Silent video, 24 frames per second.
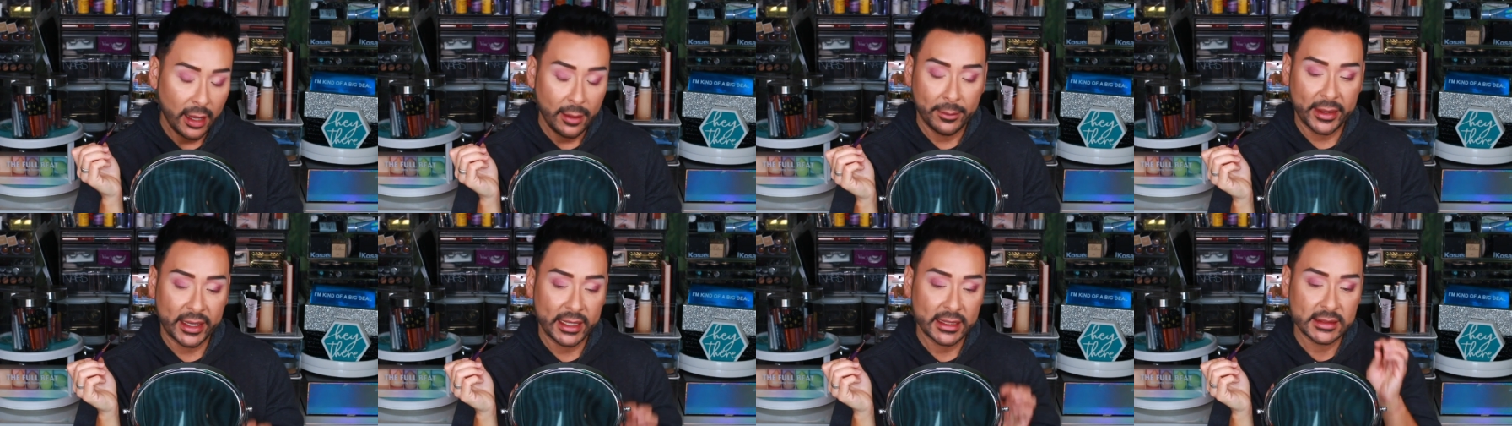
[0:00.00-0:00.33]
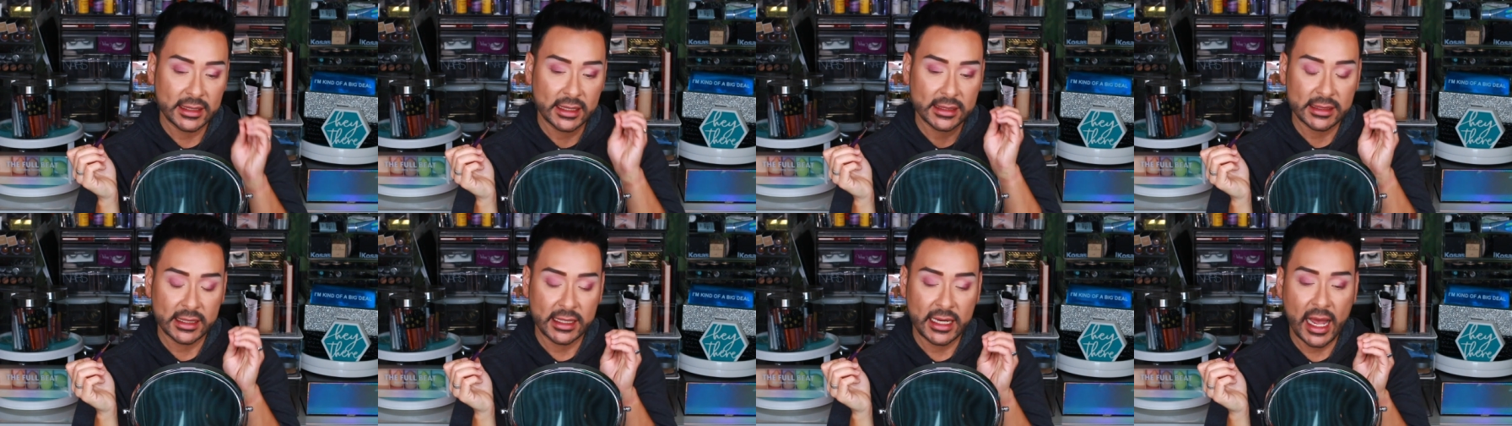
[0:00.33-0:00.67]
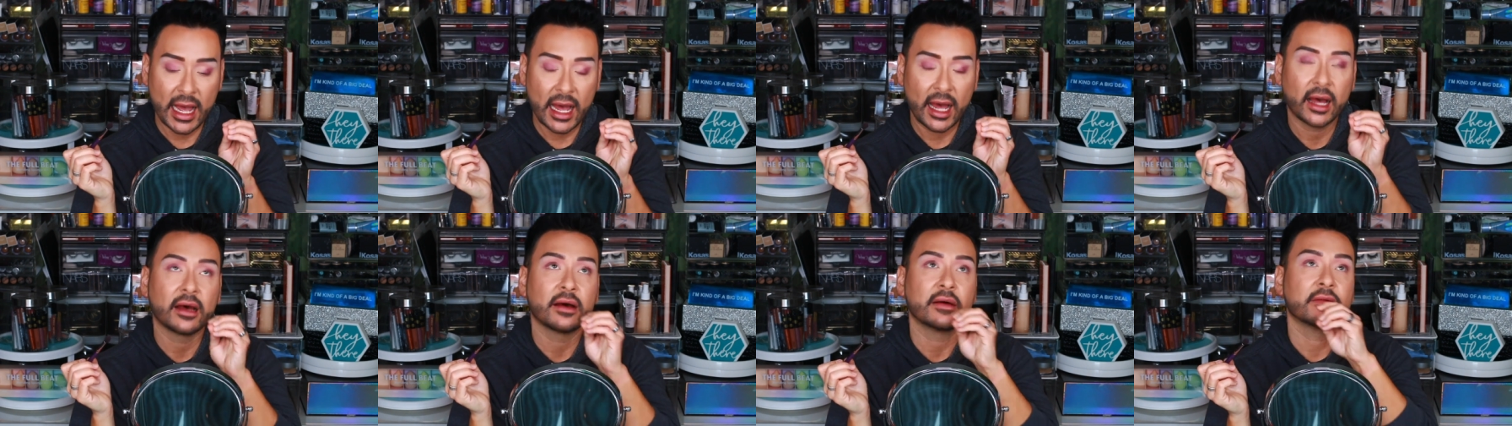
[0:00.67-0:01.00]
but it doesn't
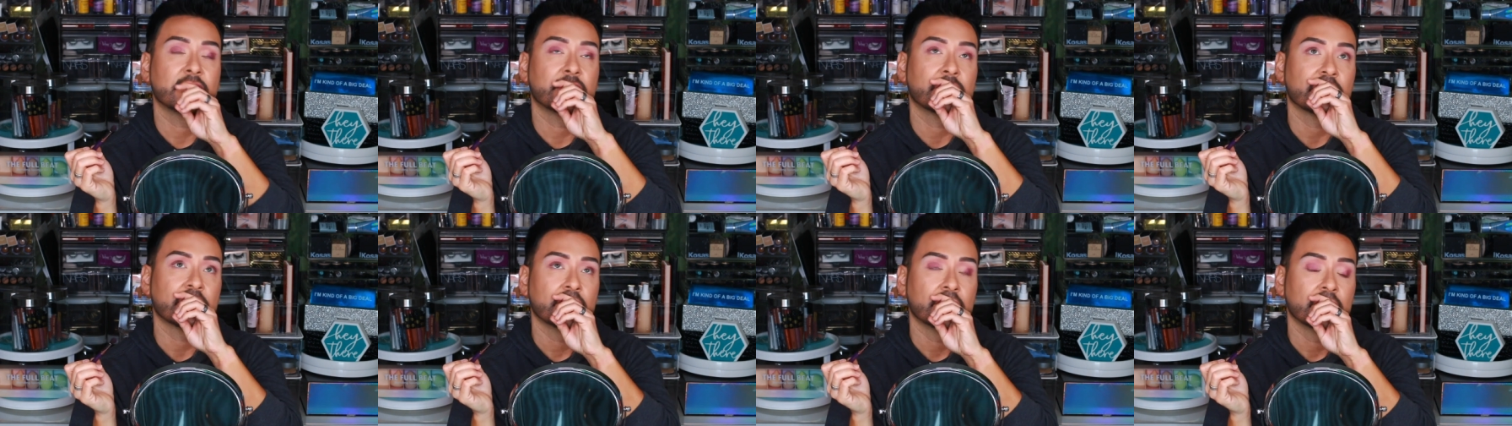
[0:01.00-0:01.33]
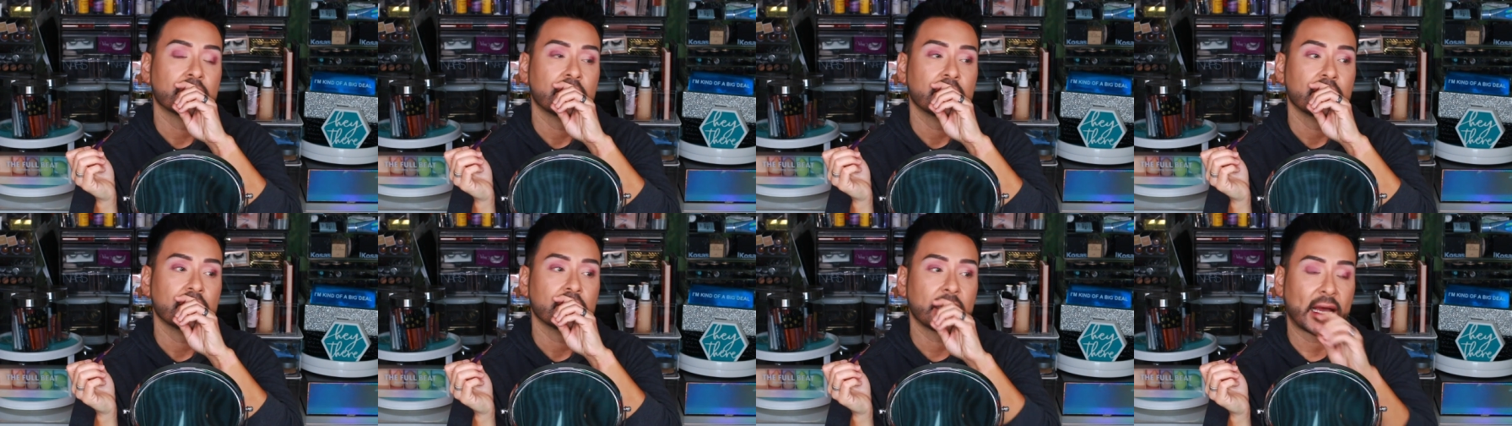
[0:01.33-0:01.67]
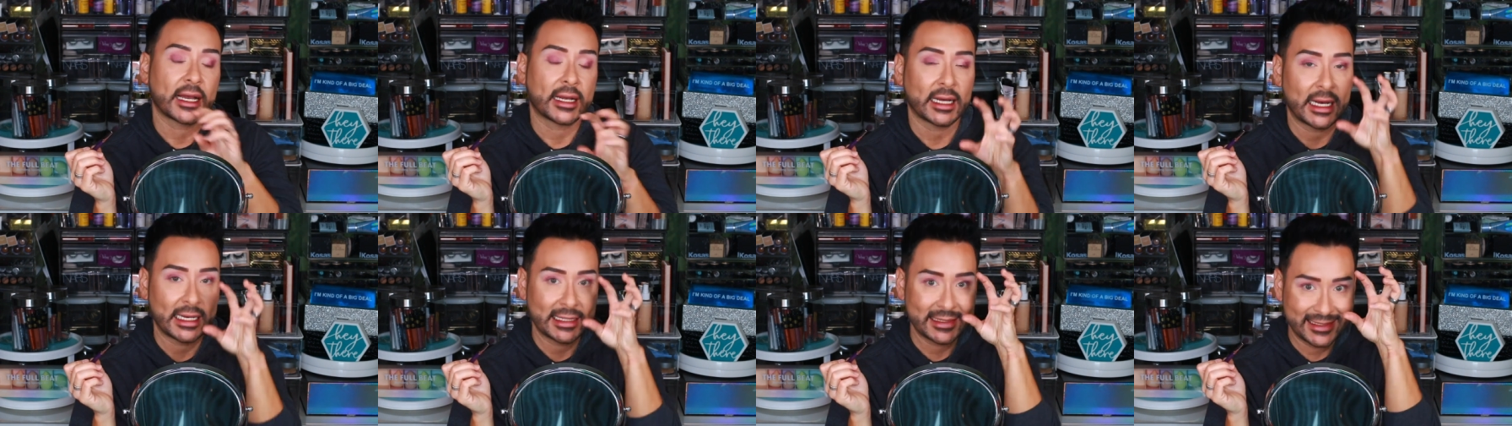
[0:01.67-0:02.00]
have
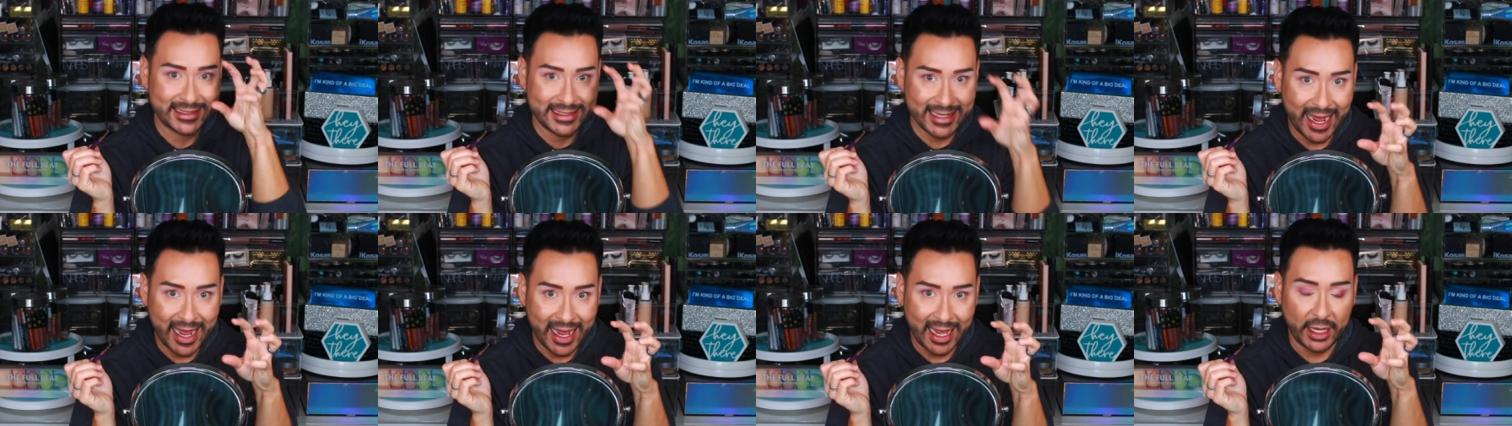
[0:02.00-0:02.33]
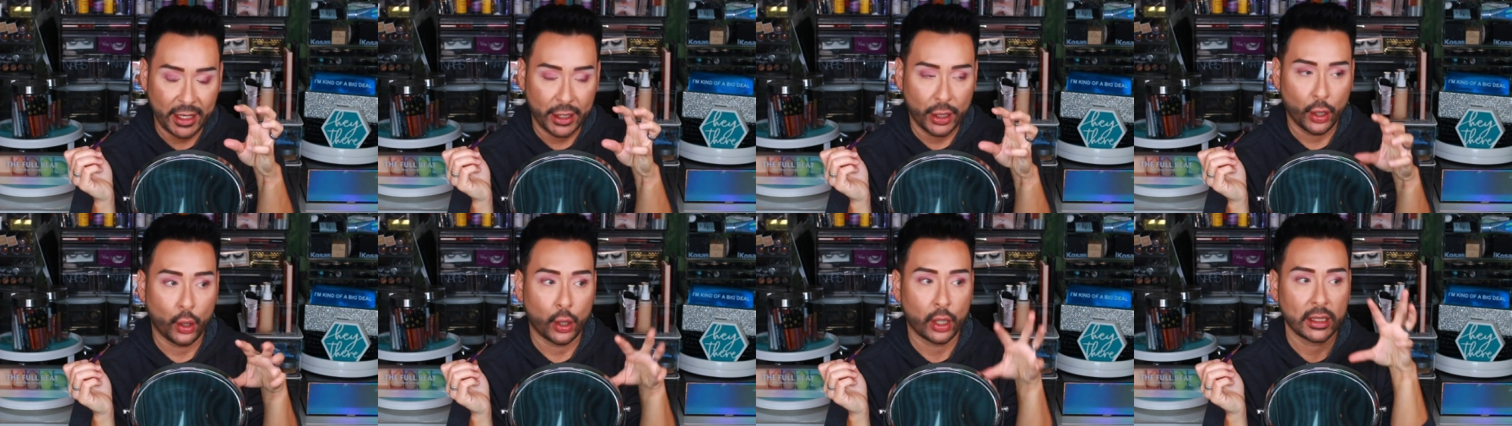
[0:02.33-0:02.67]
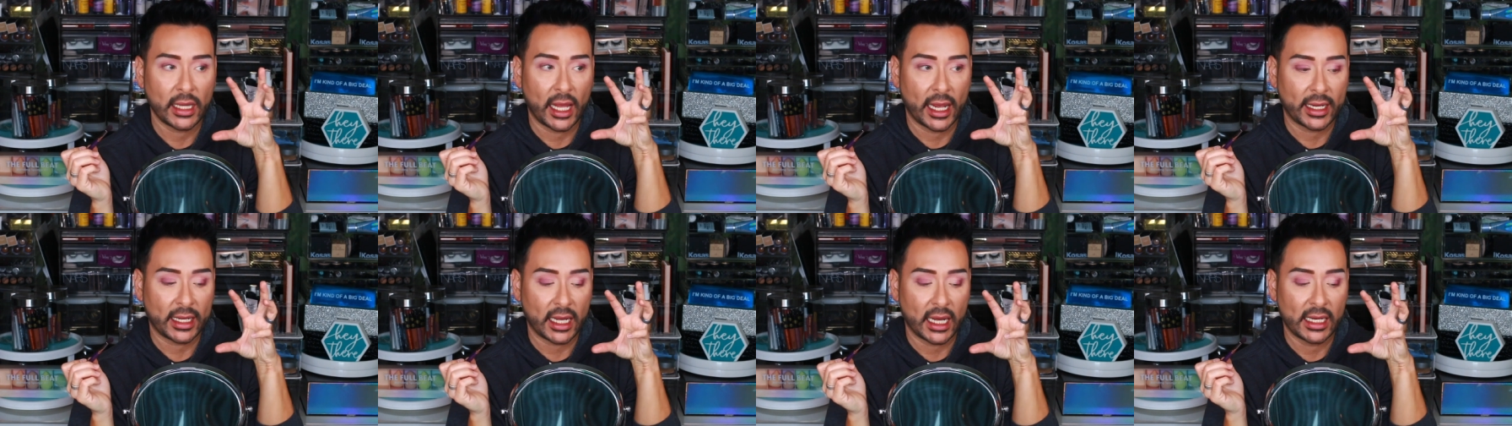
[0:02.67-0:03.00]
like a dye or
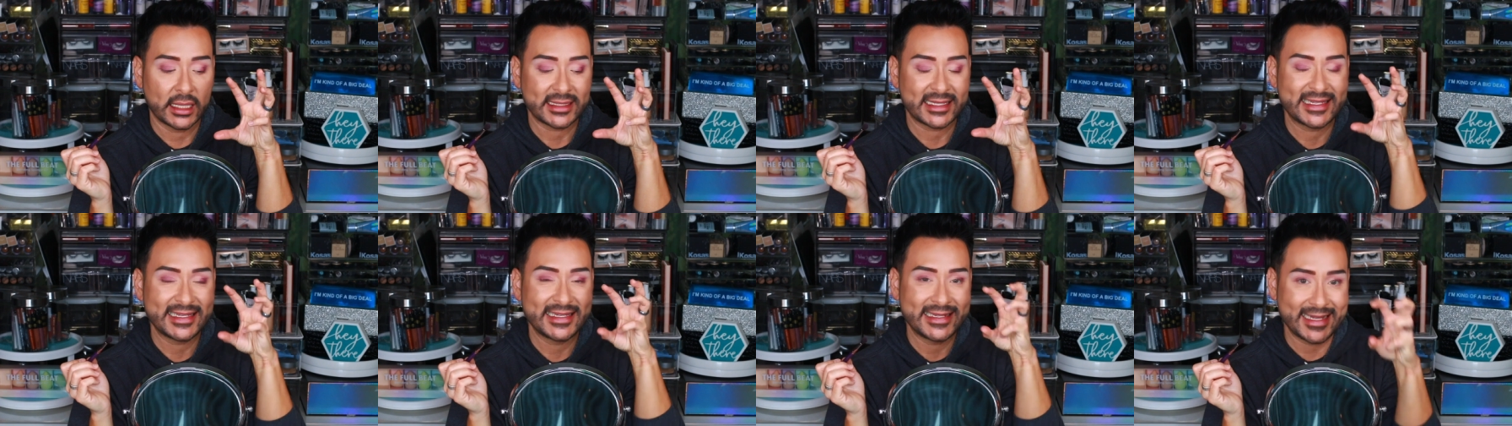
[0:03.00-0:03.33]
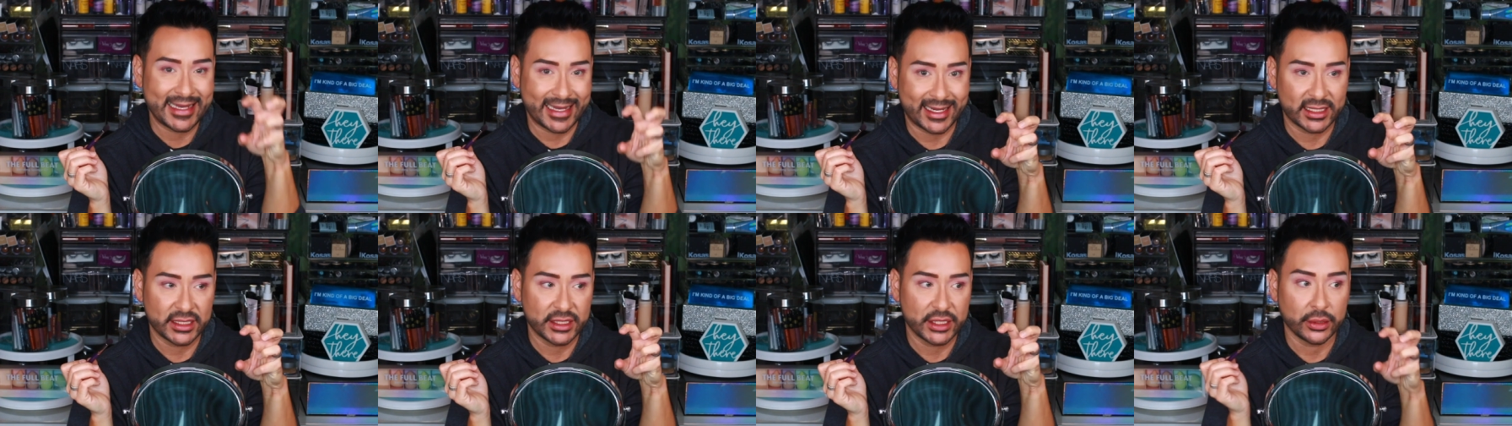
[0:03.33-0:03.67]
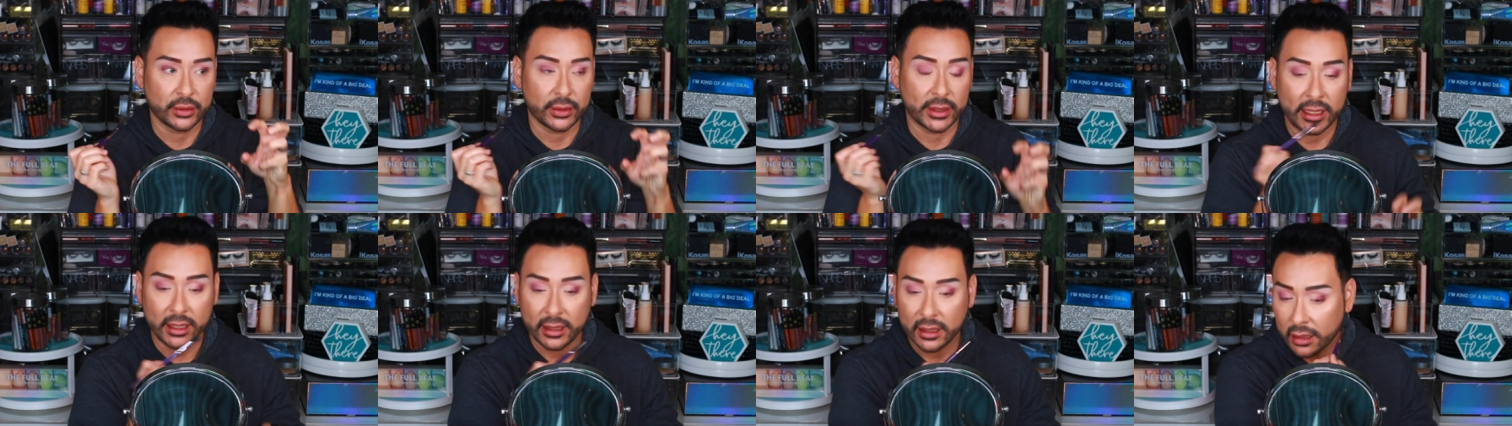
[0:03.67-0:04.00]
like a stick
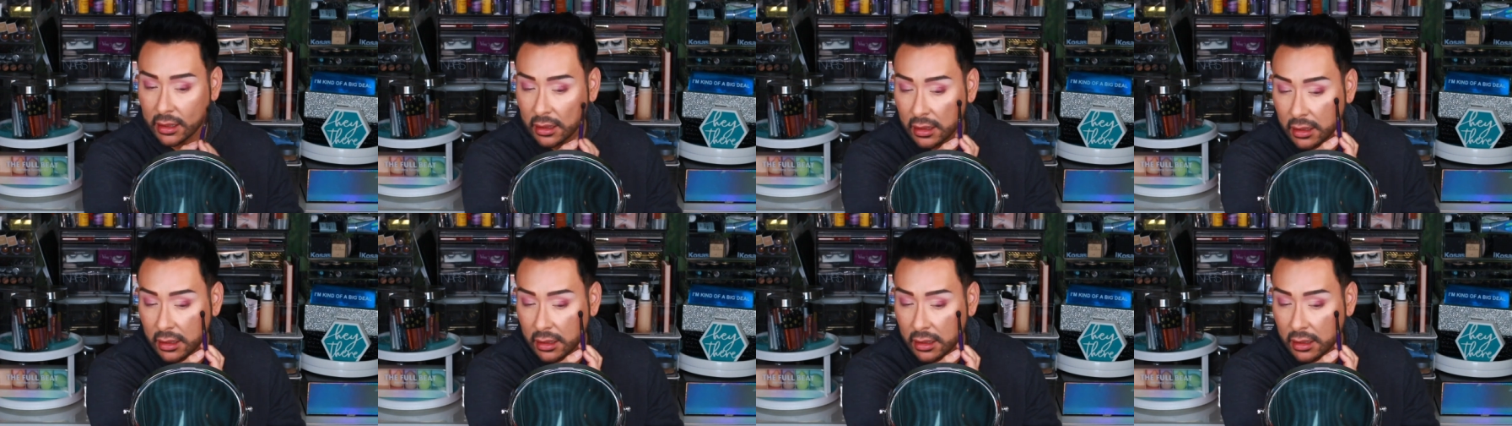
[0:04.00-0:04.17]
to it.